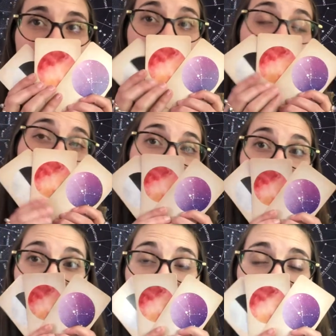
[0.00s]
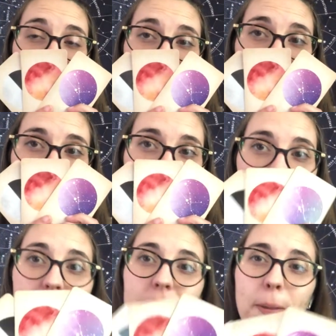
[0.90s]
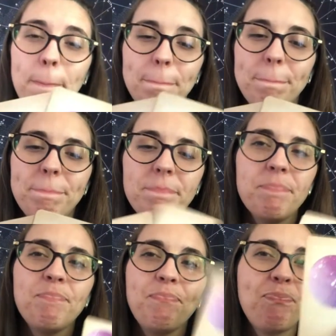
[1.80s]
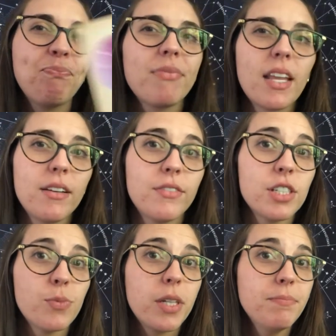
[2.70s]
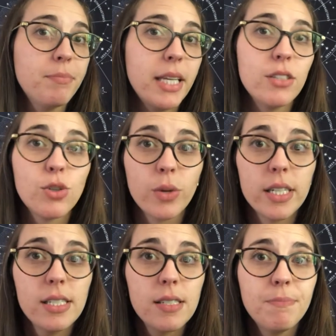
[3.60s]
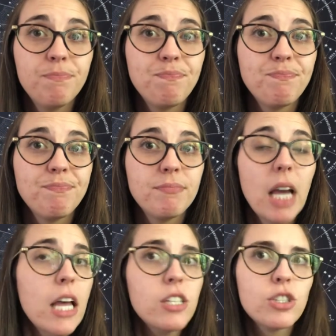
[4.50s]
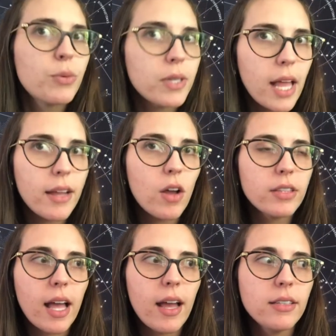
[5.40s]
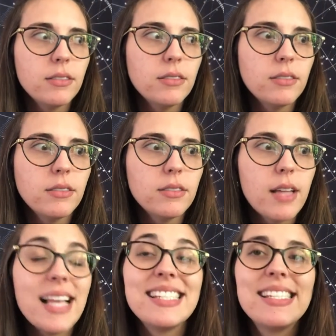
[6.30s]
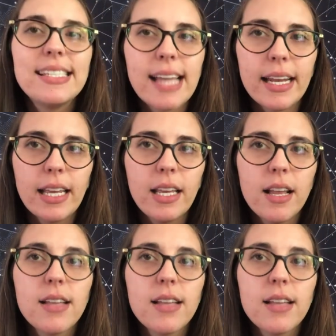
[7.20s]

three cards popped up, you guys. First one being Taurus. So rely on that steady,